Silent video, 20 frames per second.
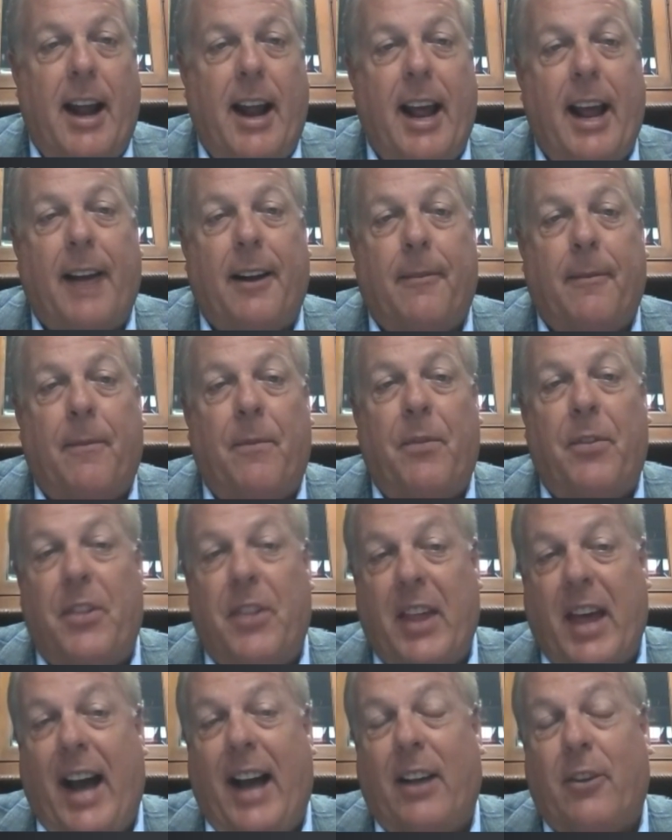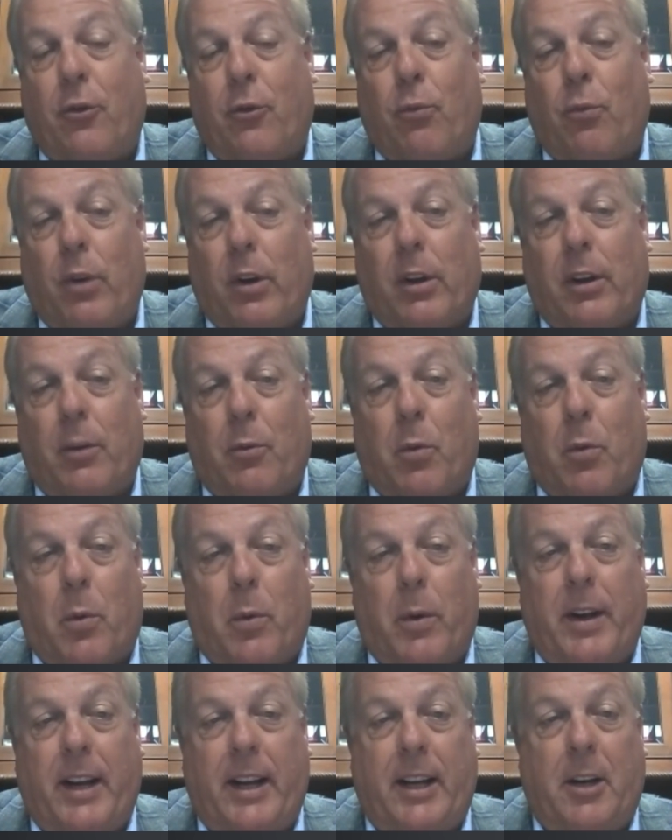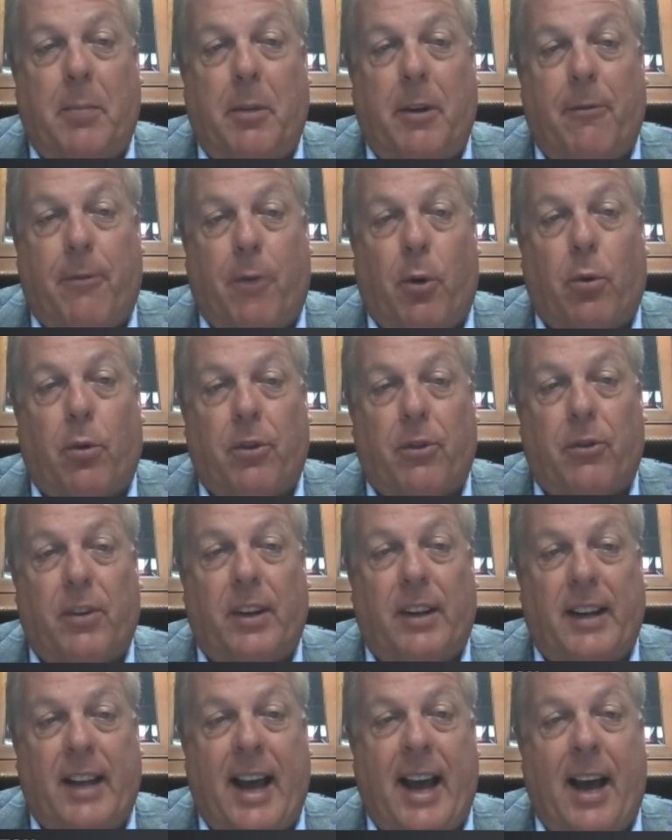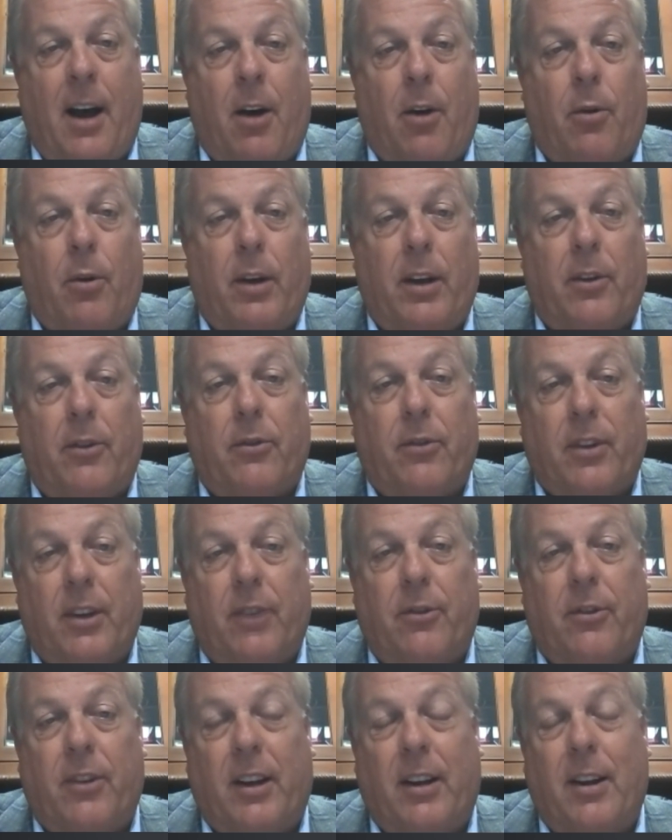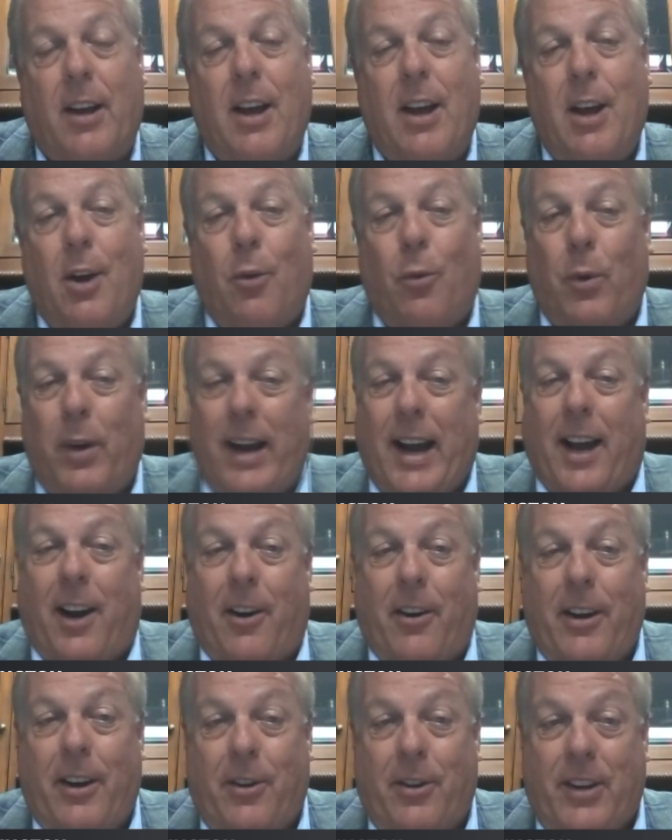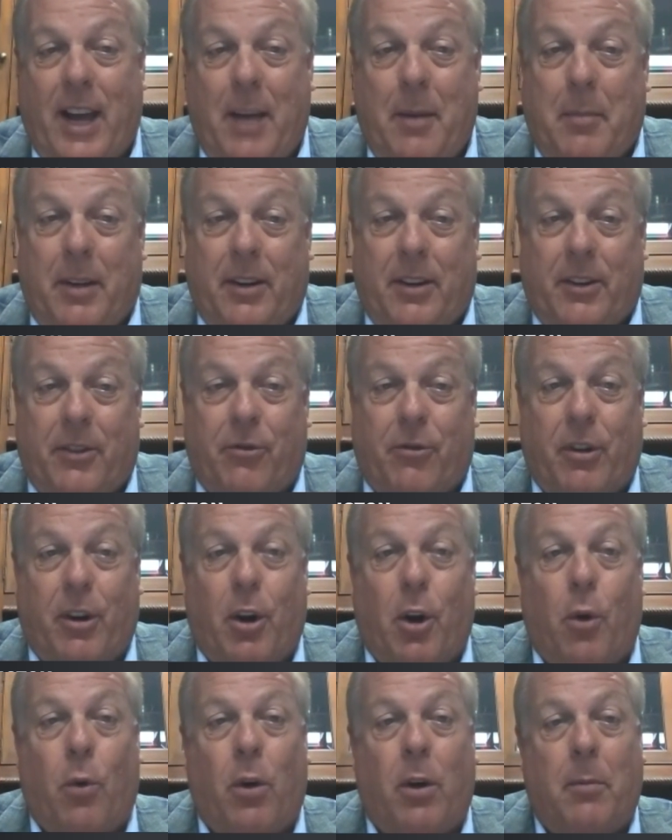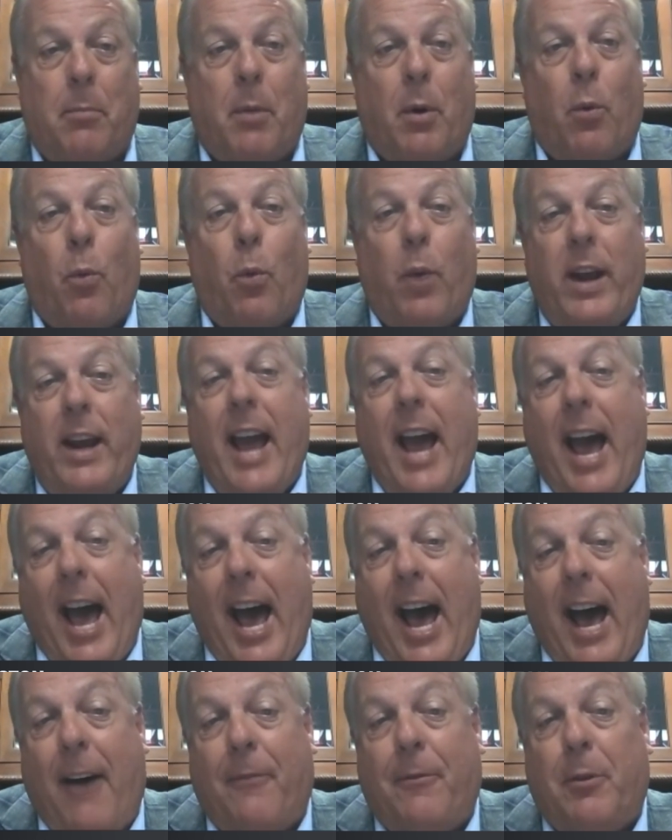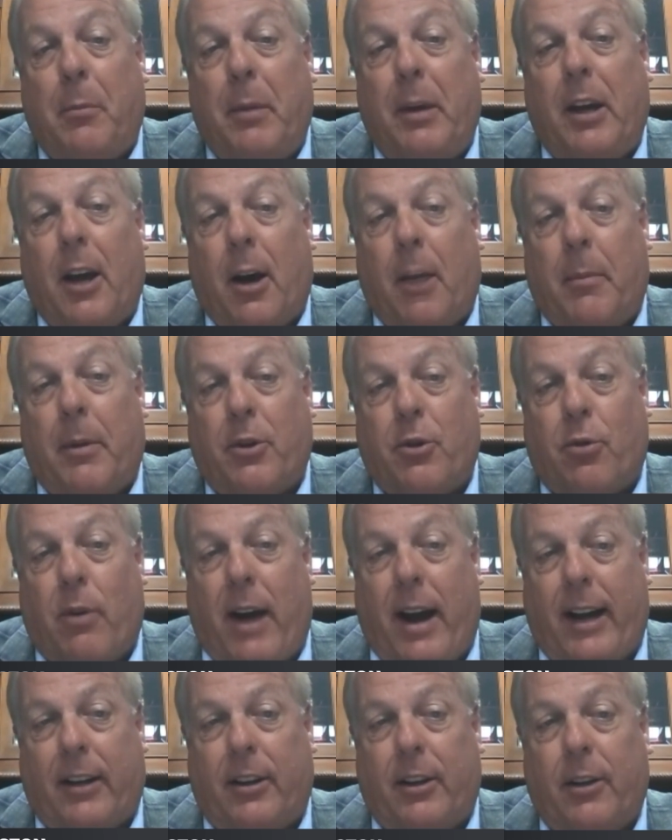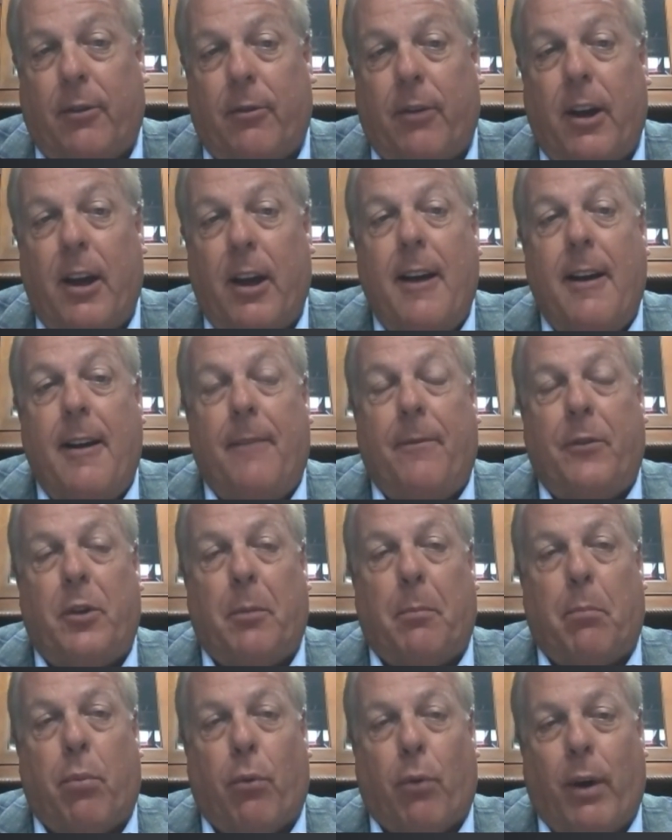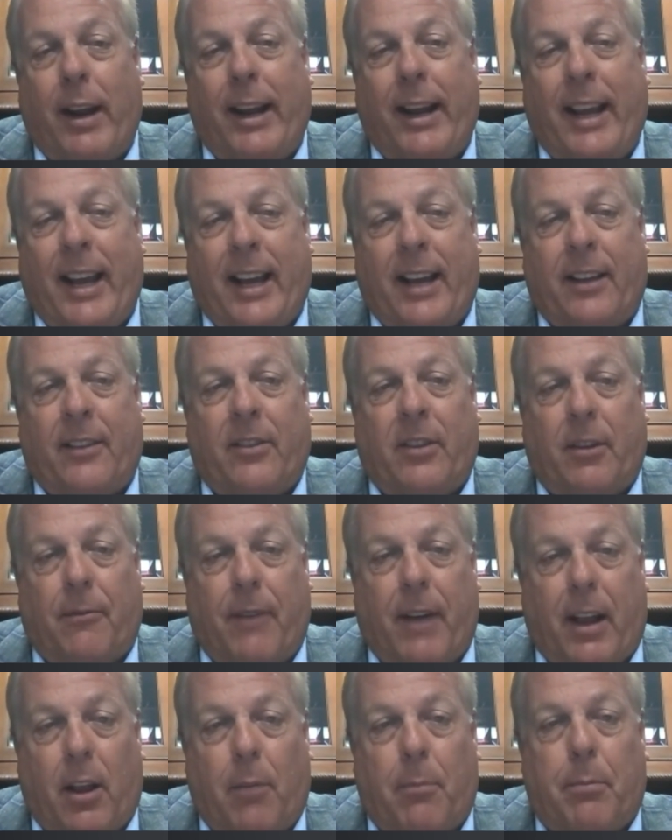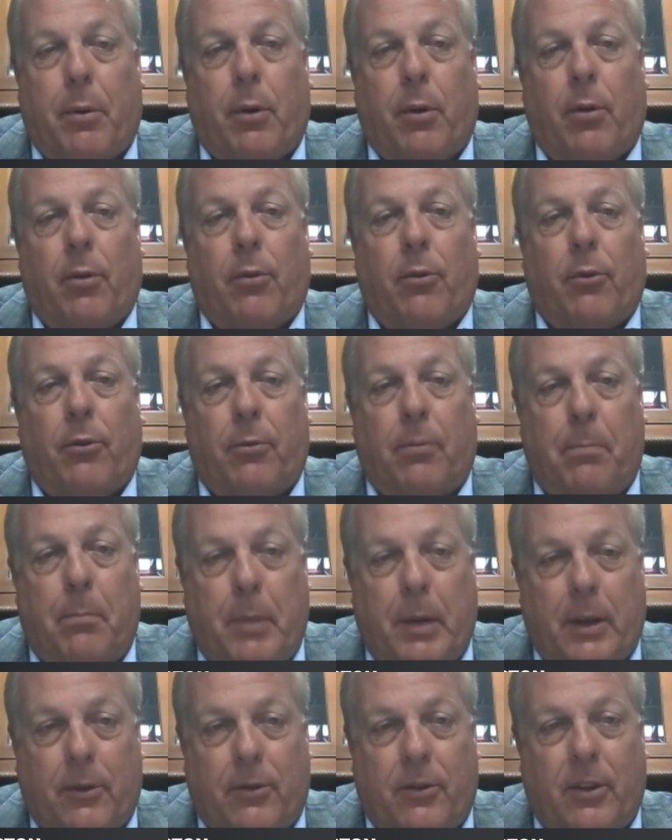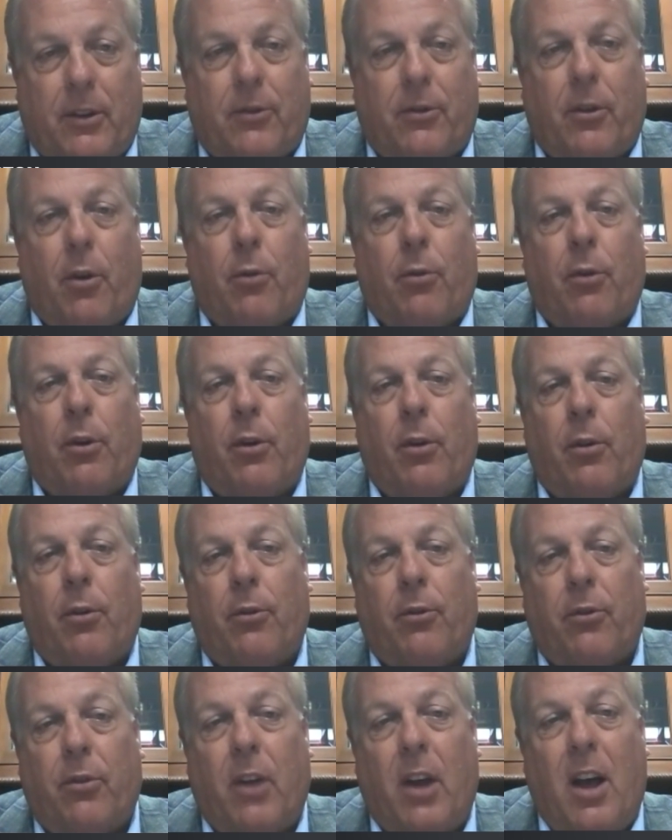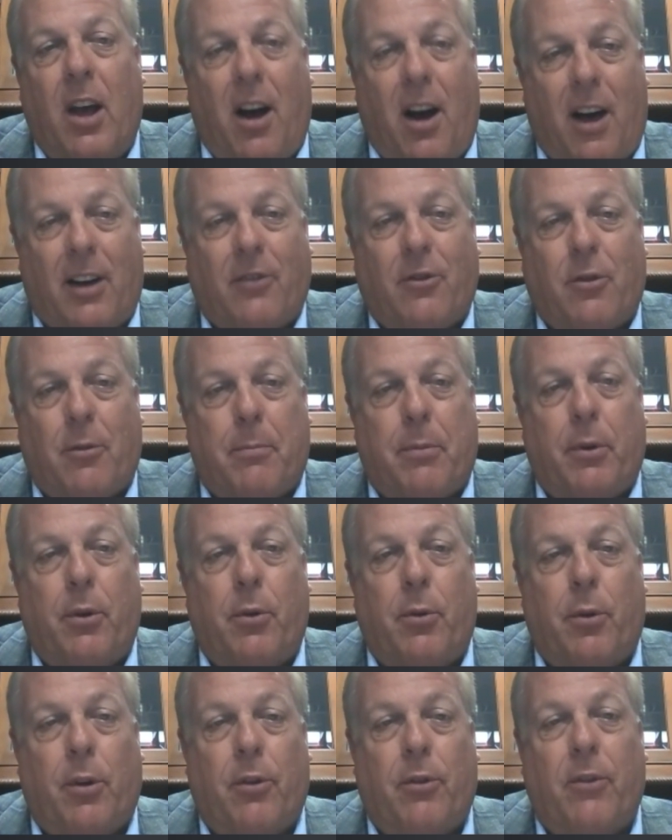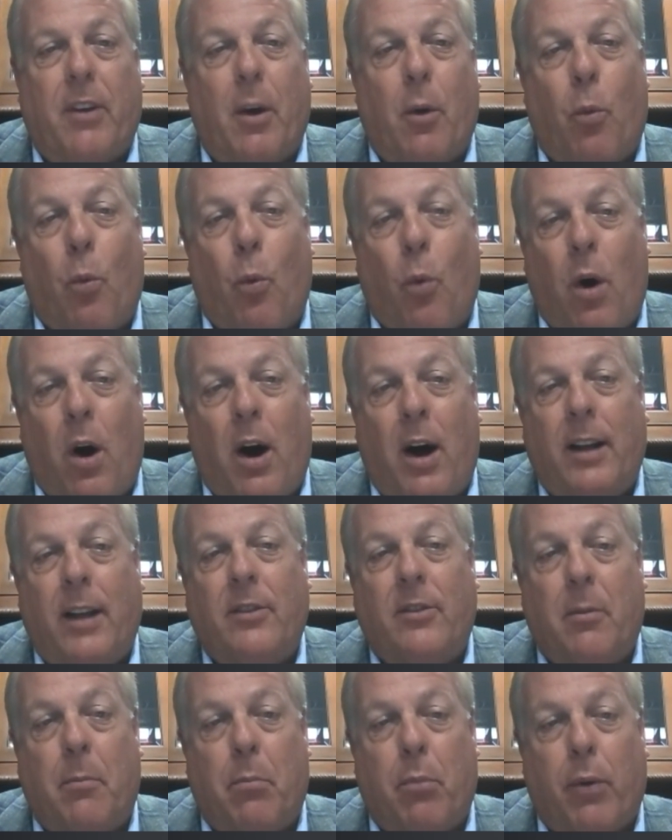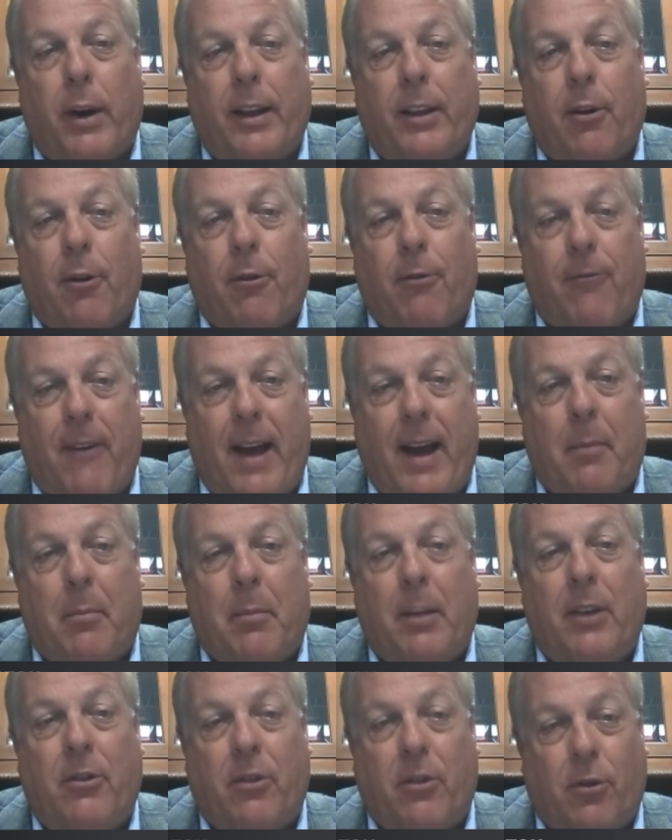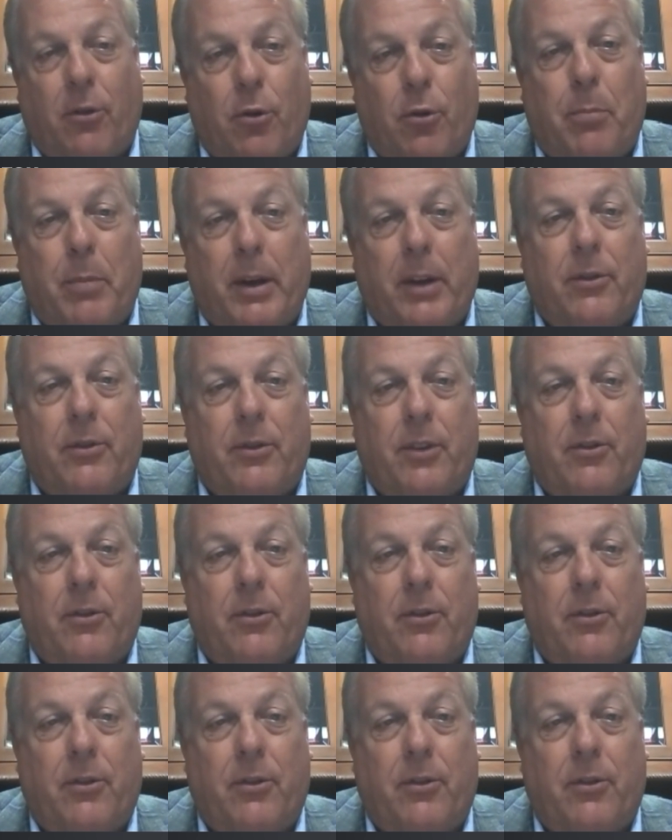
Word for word: And that's really where we need to be focusing now is listen, we got our entertainment district going, but we have to become attractive to bring in developers, business owners, entrepreneurs that want to bring their families and do business